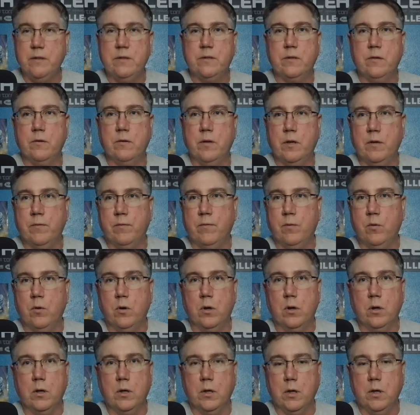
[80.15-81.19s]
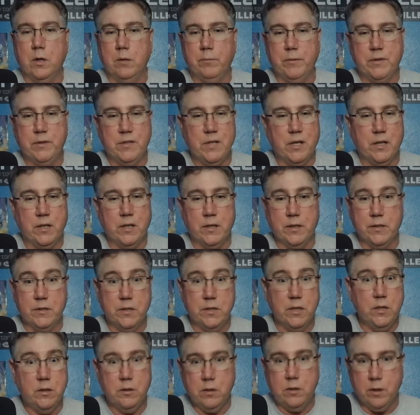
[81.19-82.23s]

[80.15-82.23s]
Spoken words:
so therefore it's not going to sink